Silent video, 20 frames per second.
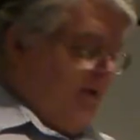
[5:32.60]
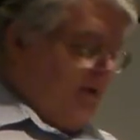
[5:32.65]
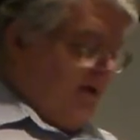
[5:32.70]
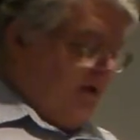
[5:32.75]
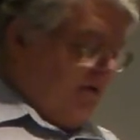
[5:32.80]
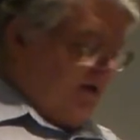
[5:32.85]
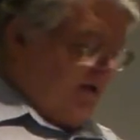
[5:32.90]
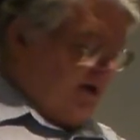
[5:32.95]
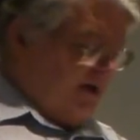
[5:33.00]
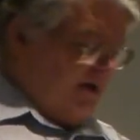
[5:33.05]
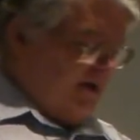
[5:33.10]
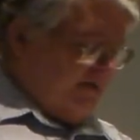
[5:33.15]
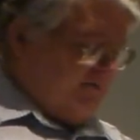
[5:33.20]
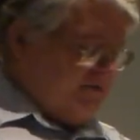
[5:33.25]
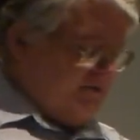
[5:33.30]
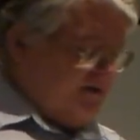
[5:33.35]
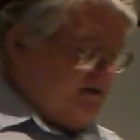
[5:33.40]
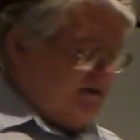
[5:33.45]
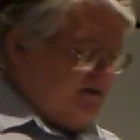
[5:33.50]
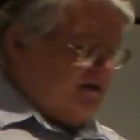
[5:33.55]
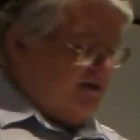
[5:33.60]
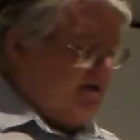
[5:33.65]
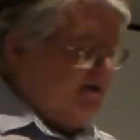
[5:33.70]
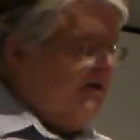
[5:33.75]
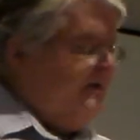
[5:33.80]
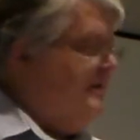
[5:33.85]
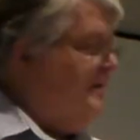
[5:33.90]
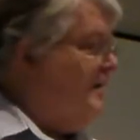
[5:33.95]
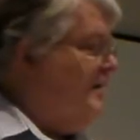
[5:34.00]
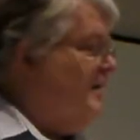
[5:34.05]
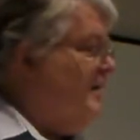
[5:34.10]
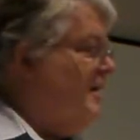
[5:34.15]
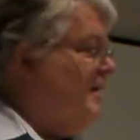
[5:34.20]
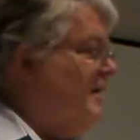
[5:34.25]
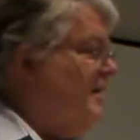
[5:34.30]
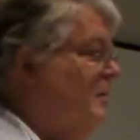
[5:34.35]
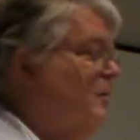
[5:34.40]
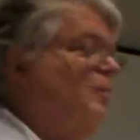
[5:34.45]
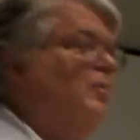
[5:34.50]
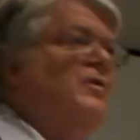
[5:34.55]
Okay, FCC.
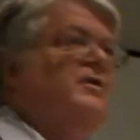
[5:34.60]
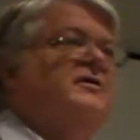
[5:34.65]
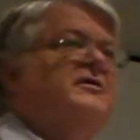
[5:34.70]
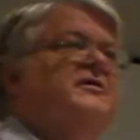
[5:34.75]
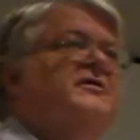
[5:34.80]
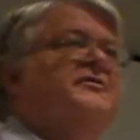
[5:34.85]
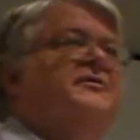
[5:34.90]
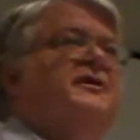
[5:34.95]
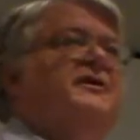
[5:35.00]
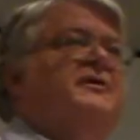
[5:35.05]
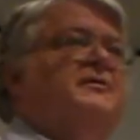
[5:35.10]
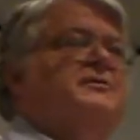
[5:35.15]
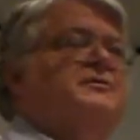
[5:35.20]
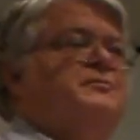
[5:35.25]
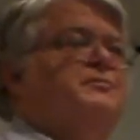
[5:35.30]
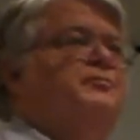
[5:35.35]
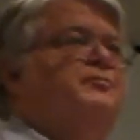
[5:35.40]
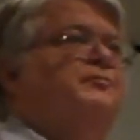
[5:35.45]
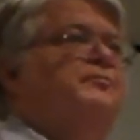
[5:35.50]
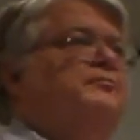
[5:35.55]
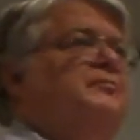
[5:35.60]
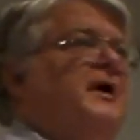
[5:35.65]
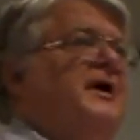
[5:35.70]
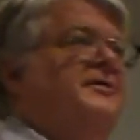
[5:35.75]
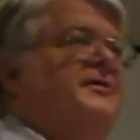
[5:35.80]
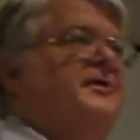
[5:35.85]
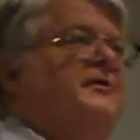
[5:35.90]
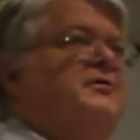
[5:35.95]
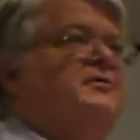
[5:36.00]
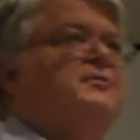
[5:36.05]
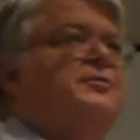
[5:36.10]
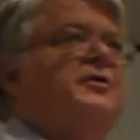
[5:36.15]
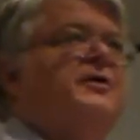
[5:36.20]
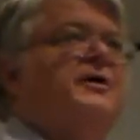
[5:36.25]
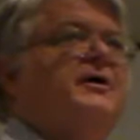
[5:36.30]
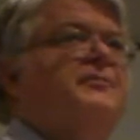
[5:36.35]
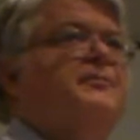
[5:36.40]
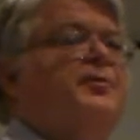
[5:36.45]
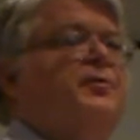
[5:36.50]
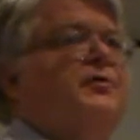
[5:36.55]
One other thing that I think was
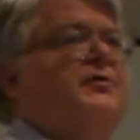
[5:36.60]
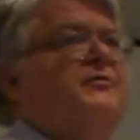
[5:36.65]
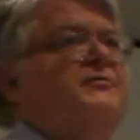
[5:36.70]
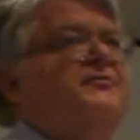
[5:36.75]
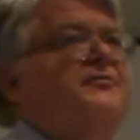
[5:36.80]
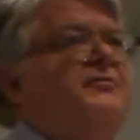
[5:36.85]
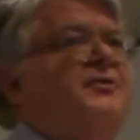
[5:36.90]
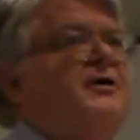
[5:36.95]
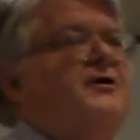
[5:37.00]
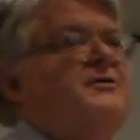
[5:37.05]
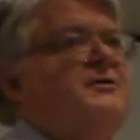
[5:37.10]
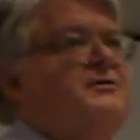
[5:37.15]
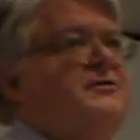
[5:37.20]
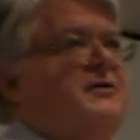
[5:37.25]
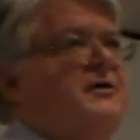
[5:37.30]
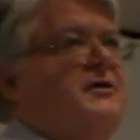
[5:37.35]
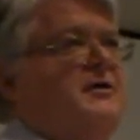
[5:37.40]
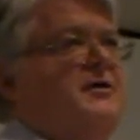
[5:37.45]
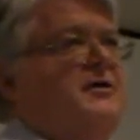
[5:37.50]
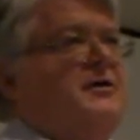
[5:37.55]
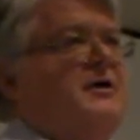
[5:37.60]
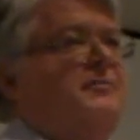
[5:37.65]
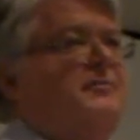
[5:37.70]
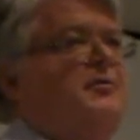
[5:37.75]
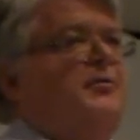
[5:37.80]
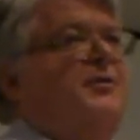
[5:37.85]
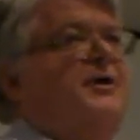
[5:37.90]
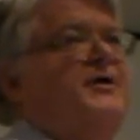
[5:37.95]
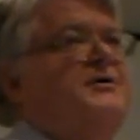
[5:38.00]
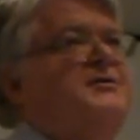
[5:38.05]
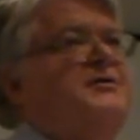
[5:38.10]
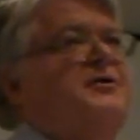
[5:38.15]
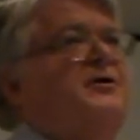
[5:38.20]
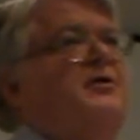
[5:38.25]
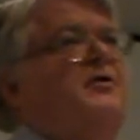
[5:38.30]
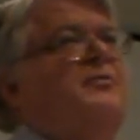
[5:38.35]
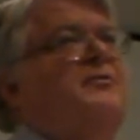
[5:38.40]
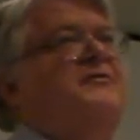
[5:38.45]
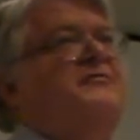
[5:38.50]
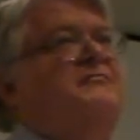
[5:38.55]
really important for us, a couple of weeks
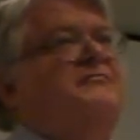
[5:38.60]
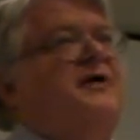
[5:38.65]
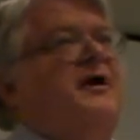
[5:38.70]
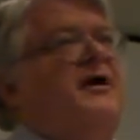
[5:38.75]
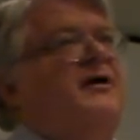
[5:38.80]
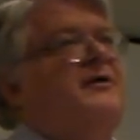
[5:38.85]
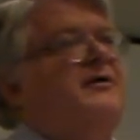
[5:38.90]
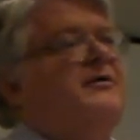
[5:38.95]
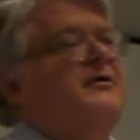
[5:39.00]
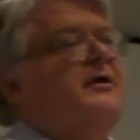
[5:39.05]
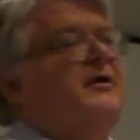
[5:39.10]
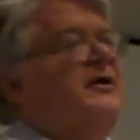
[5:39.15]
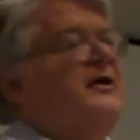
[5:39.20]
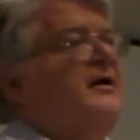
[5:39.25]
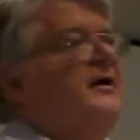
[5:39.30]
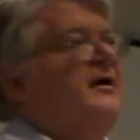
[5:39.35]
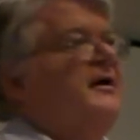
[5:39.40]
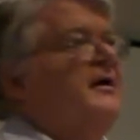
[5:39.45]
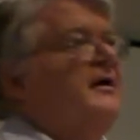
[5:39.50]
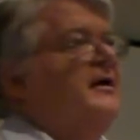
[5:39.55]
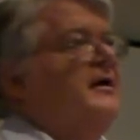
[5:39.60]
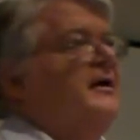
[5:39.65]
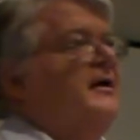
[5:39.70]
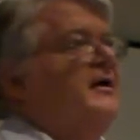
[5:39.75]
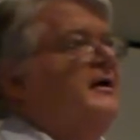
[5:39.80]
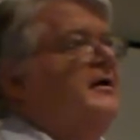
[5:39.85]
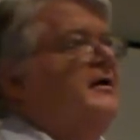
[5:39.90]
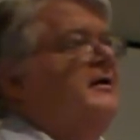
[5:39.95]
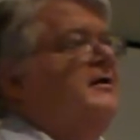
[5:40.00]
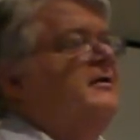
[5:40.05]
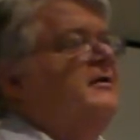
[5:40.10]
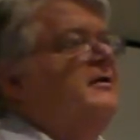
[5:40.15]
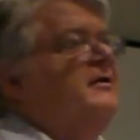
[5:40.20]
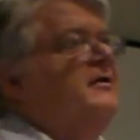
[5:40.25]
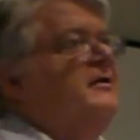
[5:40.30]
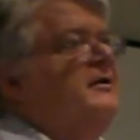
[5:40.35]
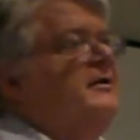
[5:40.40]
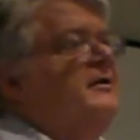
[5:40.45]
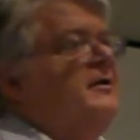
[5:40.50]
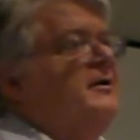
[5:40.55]
ago, we filed a
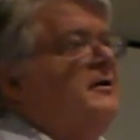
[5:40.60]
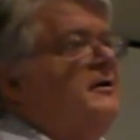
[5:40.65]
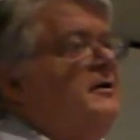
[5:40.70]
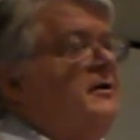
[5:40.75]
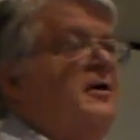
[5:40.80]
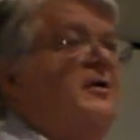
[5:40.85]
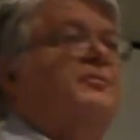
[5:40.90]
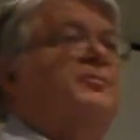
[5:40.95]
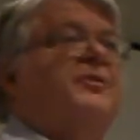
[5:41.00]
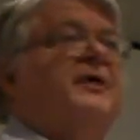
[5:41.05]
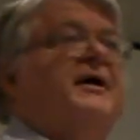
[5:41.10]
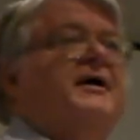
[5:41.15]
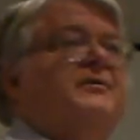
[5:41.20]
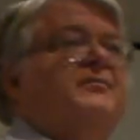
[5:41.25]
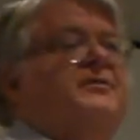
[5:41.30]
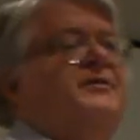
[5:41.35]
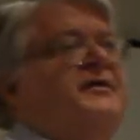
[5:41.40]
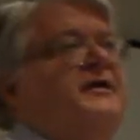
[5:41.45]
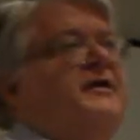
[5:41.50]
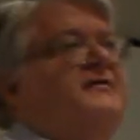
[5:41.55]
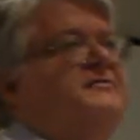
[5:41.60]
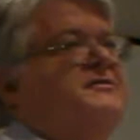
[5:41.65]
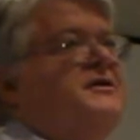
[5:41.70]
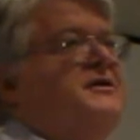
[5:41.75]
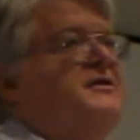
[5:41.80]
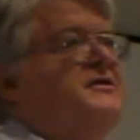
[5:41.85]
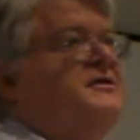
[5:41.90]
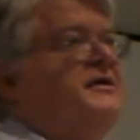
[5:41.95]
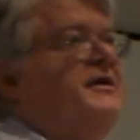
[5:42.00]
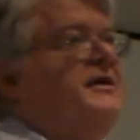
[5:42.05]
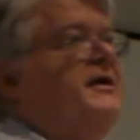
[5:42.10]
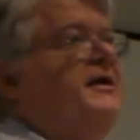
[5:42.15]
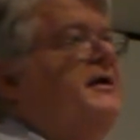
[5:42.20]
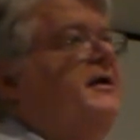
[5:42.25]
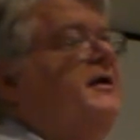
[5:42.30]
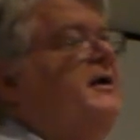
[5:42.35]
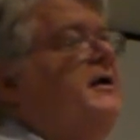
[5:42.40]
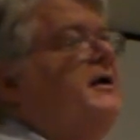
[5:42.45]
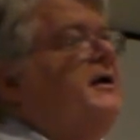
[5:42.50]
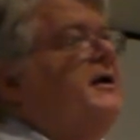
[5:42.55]
complaint with the FCC
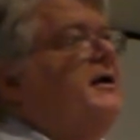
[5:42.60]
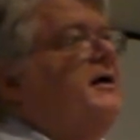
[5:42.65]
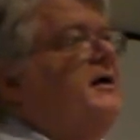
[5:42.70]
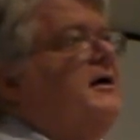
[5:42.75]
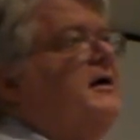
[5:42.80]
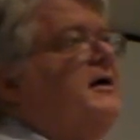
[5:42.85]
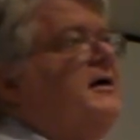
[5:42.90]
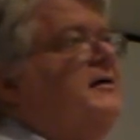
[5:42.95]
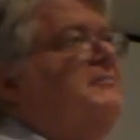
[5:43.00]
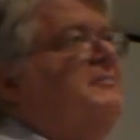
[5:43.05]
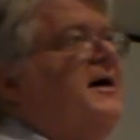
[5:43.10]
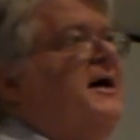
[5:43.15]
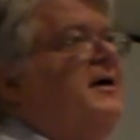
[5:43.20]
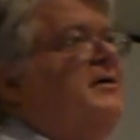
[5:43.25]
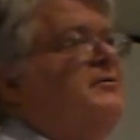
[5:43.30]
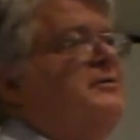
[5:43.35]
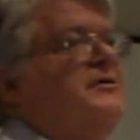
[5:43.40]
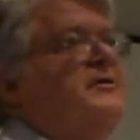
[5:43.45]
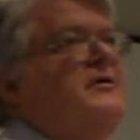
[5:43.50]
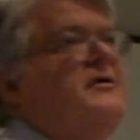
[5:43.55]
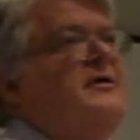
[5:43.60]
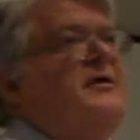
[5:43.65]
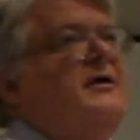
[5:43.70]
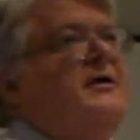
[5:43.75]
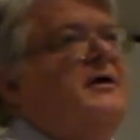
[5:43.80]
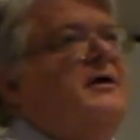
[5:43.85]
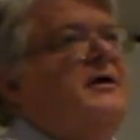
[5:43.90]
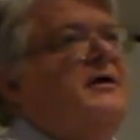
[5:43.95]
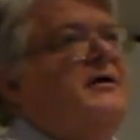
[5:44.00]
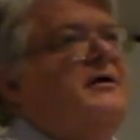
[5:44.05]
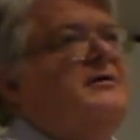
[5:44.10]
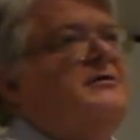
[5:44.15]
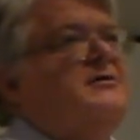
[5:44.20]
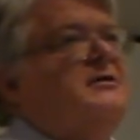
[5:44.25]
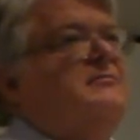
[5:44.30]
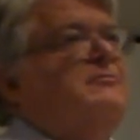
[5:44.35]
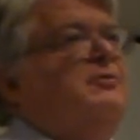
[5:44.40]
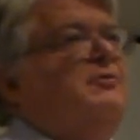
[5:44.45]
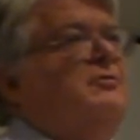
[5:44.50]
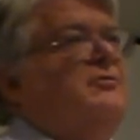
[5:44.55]
about some